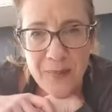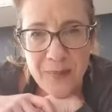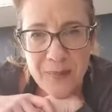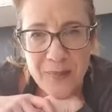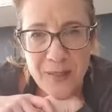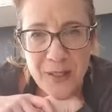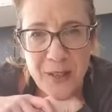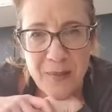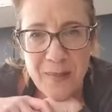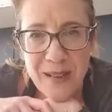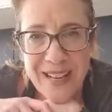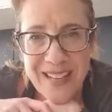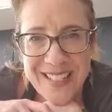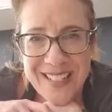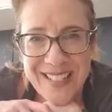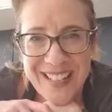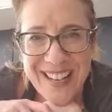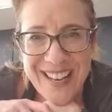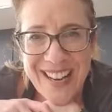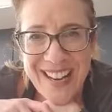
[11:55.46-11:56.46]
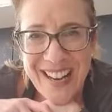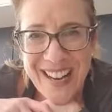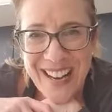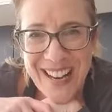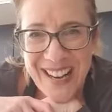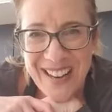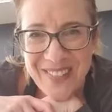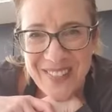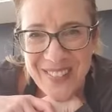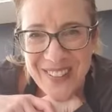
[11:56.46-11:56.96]
You made an
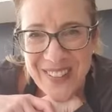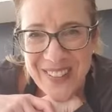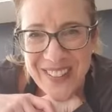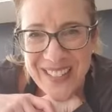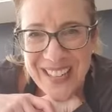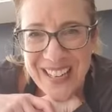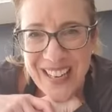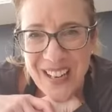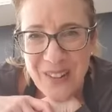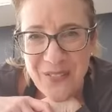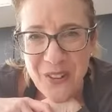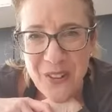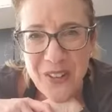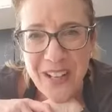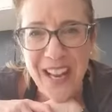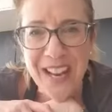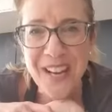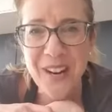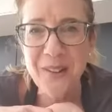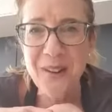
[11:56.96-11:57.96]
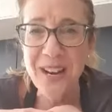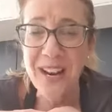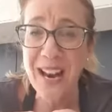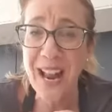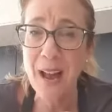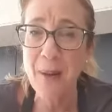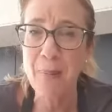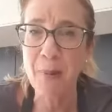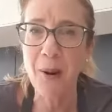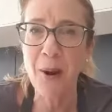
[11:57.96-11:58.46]
apple, okay. A volcano in an
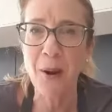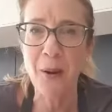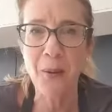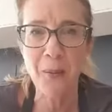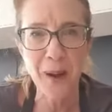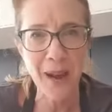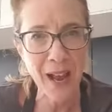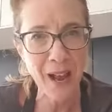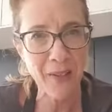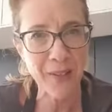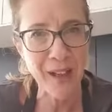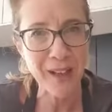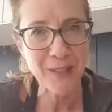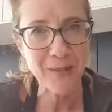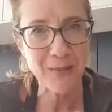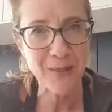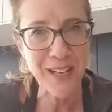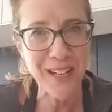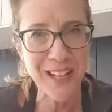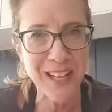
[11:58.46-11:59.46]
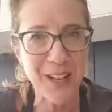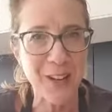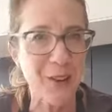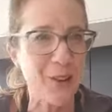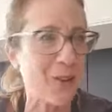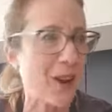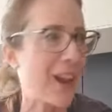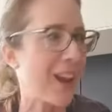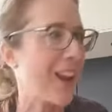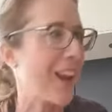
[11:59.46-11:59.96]
apple. Wow, that's really
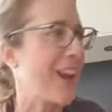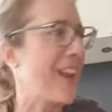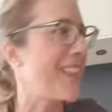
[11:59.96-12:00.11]
cool. I like